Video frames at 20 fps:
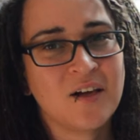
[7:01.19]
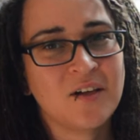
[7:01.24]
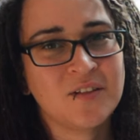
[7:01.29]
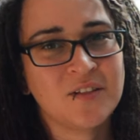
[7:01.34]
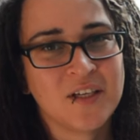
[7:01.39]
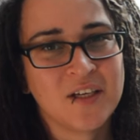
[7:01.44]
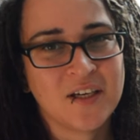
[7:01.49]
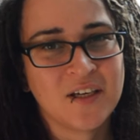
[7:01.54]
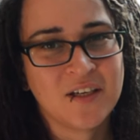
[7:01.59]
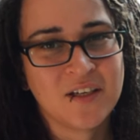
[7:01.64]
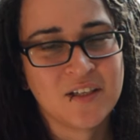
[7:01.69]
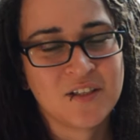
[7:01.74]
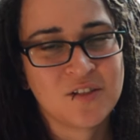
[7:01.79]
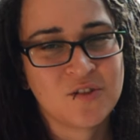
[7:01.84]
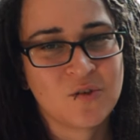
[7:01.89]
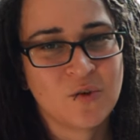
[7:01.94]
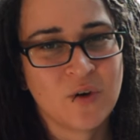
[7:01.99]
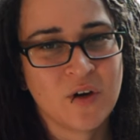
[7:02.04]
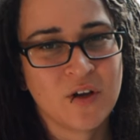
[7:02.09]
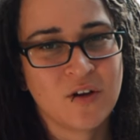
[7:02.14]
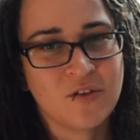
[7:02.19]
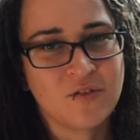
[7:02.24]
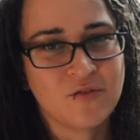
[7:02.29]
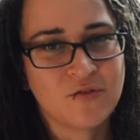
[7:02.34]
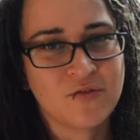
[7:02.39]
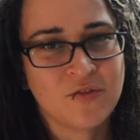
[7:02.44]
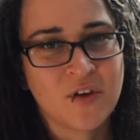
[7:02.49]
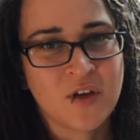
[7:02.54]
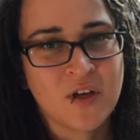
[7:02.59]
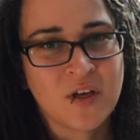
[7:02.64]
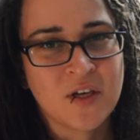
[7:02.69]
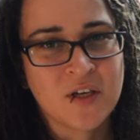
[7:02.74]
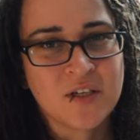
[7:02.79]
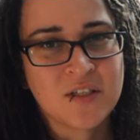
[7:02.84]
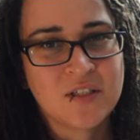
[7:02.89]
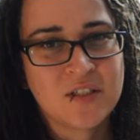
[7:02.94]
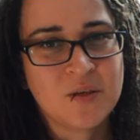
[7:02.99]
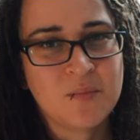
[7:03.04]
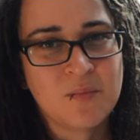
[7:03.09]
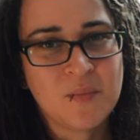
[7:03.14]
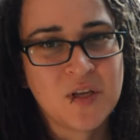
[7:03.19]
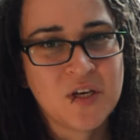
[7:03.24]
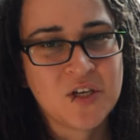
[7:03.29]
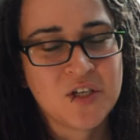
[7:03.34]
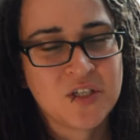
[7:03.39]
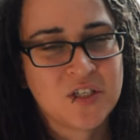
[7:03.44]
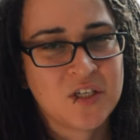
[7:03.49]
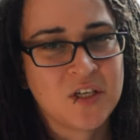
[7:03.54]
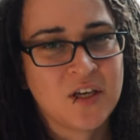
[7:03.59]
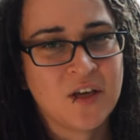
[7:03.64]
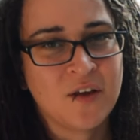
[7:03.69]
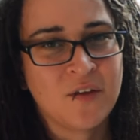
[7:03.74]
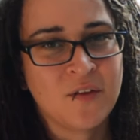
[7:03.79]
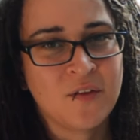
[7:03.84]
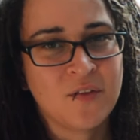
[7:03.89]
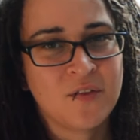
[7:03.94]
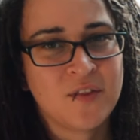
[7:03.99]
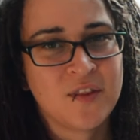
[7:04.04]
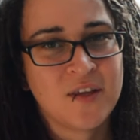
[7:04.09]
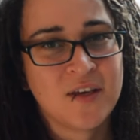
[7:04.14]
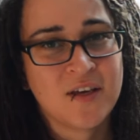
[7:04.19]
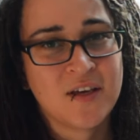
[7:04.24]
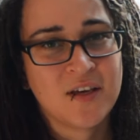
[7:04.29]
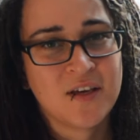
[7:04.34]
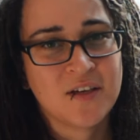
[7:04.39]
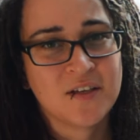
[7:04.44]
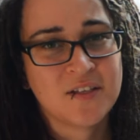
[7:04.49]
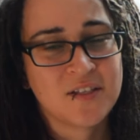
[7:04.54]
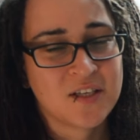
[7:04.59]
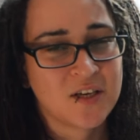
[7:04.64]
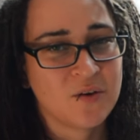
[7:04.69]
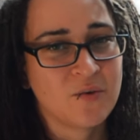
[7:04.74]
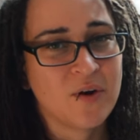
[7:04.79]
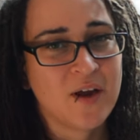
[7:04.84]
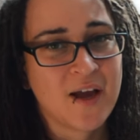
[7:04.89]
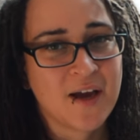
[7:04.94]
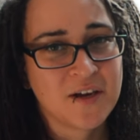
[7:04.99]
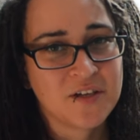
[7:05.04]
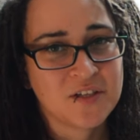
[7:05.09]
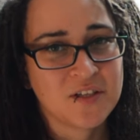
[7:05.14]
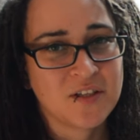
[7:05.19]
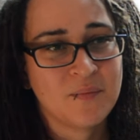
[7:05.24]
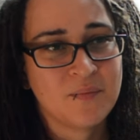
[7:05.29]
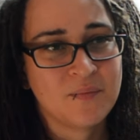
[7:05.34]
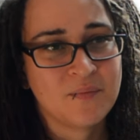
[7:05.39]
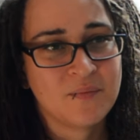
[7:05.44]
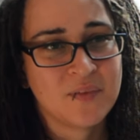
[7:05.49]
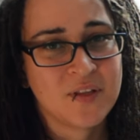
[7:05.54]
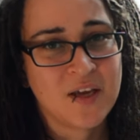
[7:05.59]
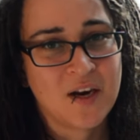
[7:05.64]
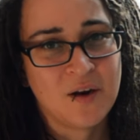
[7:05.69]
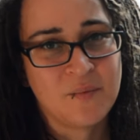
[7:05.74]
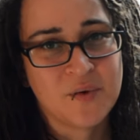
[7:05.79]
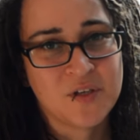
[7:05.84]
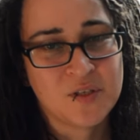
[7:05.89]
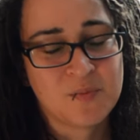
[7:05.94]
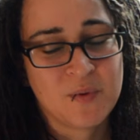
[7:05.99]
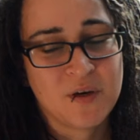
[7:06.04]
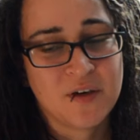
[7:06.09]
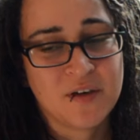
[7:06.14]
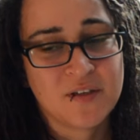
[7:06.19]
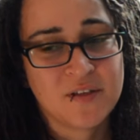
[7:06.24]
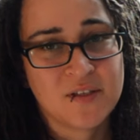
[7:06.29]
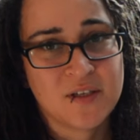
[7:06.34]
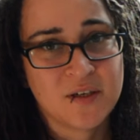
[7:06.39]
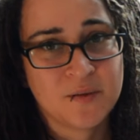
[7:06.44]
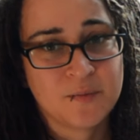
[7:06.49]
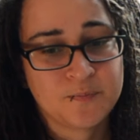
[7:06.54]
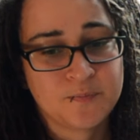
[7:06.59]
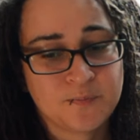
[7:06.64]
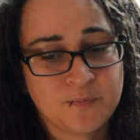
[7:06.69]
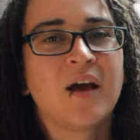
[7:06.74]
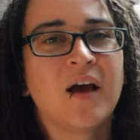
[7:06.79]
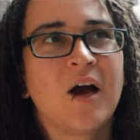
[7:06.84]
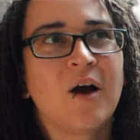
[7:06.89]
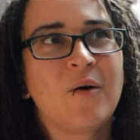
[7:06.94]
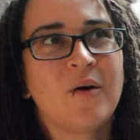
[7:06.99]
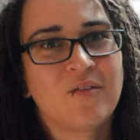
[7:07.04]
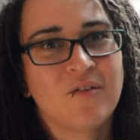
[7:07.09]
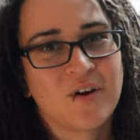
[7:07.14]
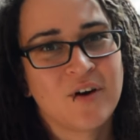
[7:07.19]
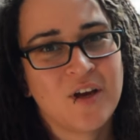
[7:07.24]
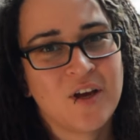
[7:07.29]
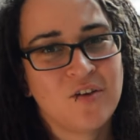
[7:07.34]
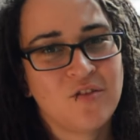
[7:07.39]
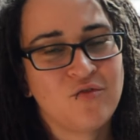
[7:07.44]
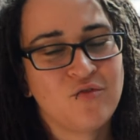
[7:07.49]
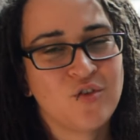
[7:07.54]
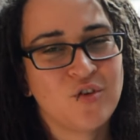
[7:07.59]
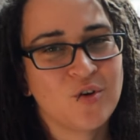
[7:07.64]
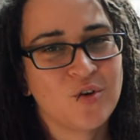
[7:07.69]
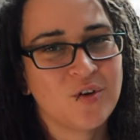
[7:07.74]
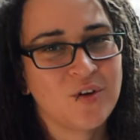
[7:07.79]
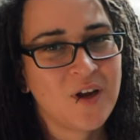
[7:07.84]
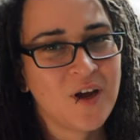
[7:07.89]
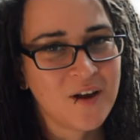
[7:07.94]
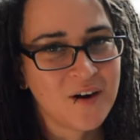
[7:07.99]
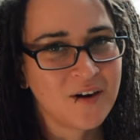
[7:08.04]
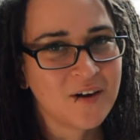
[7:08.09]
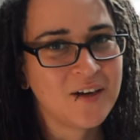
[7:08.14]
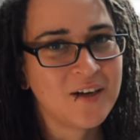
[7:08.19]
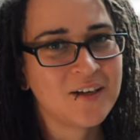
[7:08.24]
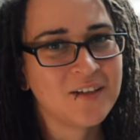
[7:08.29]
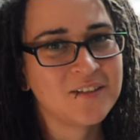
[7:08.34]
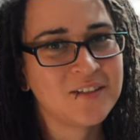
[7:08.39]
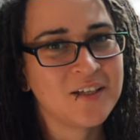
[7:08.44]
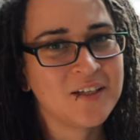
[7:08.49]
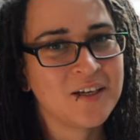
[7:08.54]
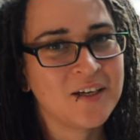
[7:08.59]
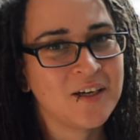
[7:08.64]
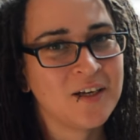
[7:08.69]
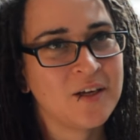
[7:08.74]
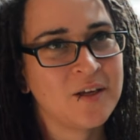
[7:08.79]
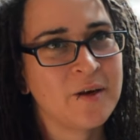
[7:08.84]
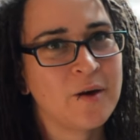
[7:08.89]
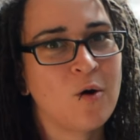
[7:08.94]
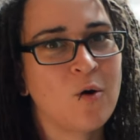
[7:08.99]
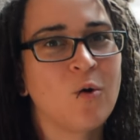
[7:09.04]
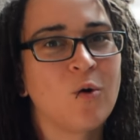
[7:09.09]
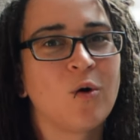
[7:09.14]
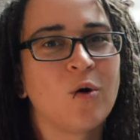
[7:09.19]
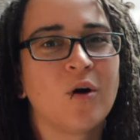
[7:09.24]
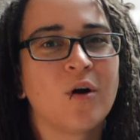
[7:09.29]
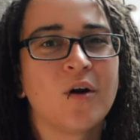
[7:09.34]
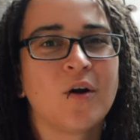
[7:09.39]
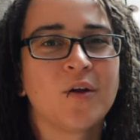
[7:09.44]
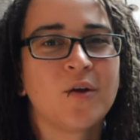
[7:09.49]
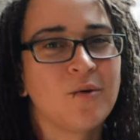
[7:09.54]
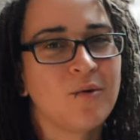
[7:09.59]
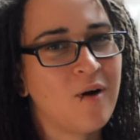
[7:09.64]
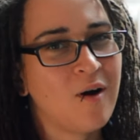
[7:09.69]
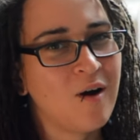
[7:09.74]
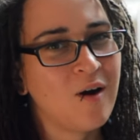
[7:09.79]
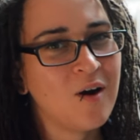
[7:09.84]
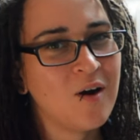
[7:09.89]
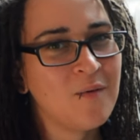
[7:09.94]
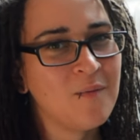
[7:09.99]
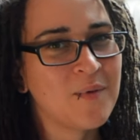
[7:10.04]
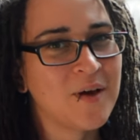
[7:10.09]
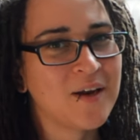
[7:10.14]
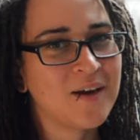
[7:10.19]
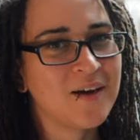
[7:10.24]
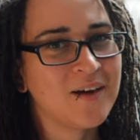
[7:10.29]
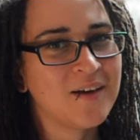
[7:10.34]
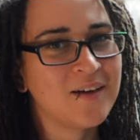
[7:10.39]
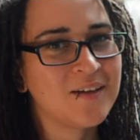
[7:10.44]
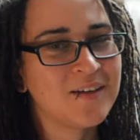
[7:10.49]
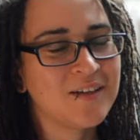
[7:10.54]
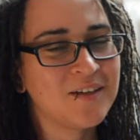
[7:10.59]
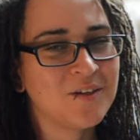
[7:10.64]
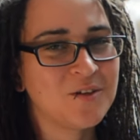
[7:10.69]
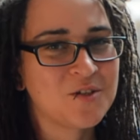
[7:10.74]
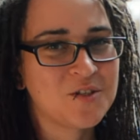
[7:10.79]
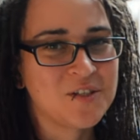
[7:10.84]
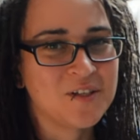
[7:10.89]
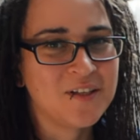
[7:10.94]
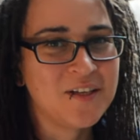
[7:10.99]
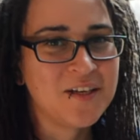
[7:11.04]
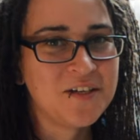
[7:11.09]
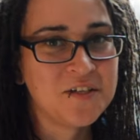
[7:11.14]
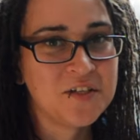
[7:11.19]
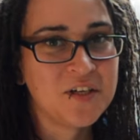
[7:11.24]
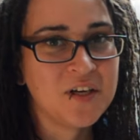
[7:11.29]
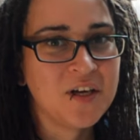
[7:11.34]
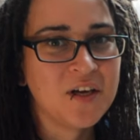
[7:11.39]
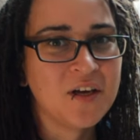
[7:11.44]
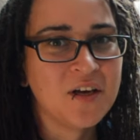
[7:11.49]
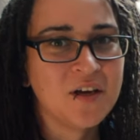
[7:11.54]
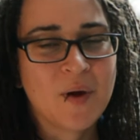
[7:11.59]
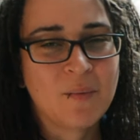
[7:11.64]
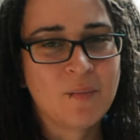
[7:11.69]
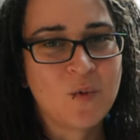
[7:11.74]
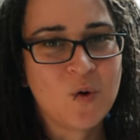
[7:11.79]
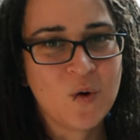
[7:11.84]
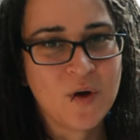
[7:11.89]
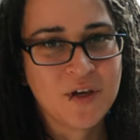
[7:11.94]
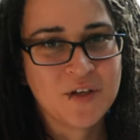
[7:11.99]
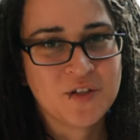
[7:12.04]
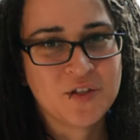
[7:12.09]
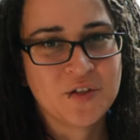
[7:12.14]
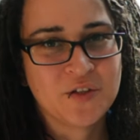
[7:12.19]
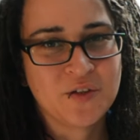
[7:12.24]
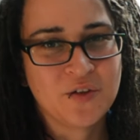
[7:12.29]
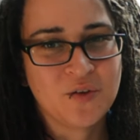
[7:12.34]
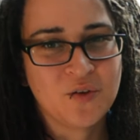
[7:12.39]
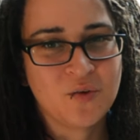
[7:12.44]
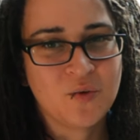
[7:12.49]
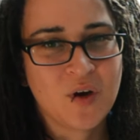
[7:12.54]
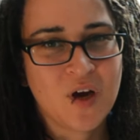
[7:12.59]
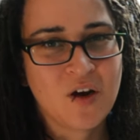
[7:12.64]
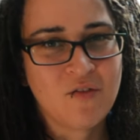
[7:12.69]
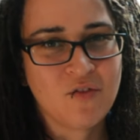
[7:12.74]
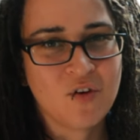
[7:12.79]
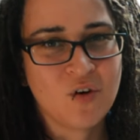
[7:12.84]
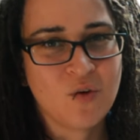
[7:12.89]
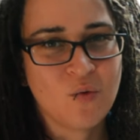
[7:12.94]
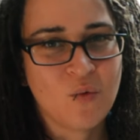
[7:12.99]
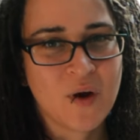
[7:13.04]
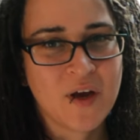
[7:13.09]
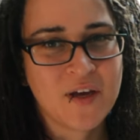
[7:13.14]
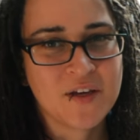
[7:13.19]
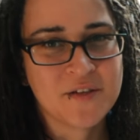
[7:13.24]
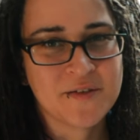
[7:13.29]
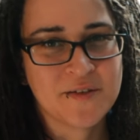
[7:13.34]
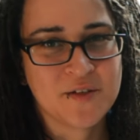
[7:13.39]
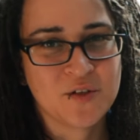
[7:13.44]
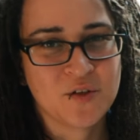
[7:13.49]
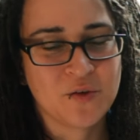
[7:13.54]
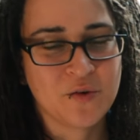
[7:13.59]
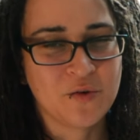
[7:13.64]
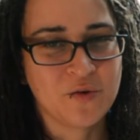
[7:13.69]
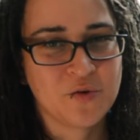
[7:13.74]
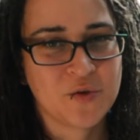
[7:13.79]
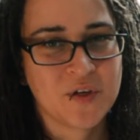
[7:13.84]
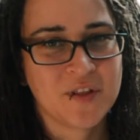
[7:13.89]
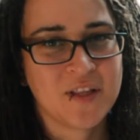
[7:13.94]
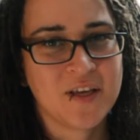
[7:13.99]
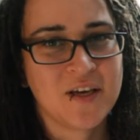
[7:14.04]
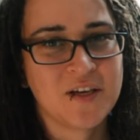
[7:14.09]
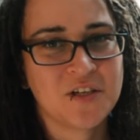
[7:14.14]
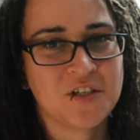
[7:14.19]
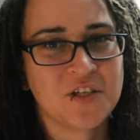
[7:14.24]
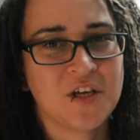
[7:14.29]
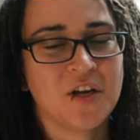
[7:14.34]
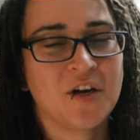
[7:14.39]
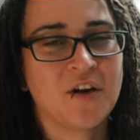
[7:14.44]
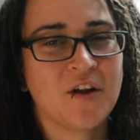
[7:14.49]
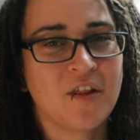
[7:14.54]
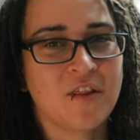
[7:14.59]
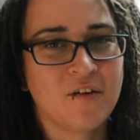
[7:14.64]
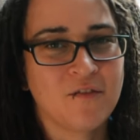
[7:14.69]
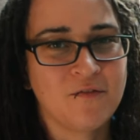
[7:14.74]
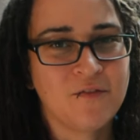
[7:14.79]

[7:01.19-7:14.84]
LDN is sort of diminishing the skin reaction that I'm experiencing. However, if you're not on LDN or you are but you're still itching, I'm going to cover ways to treat the itch in another